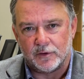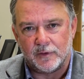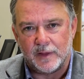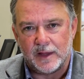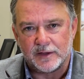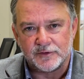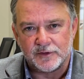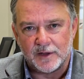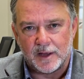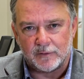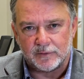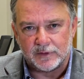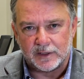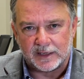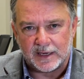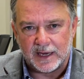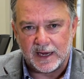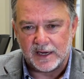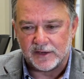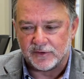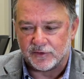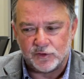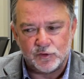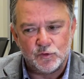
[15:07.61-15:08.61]
That's not the
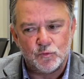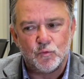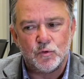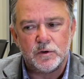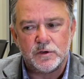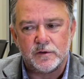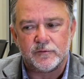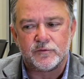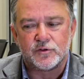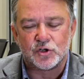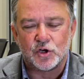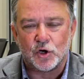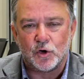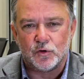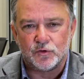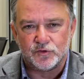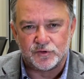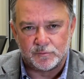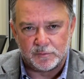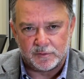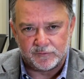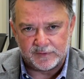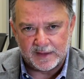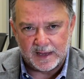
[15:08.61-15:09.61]
case. You wouldn't have
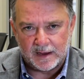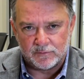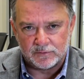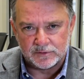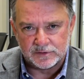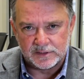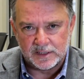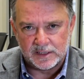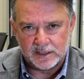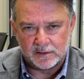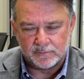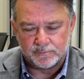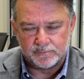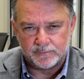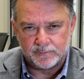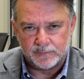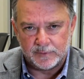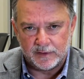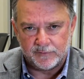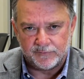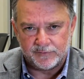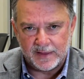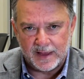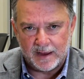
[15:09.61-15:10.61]
chosen them if that was their
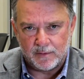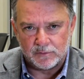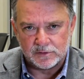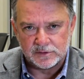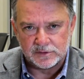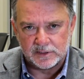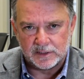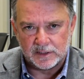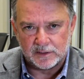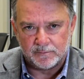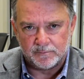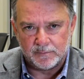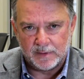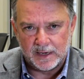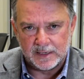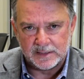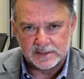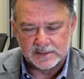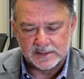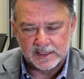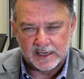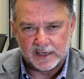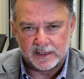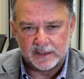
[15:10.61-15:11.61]

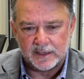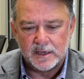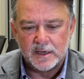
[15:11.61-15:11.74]
mindset.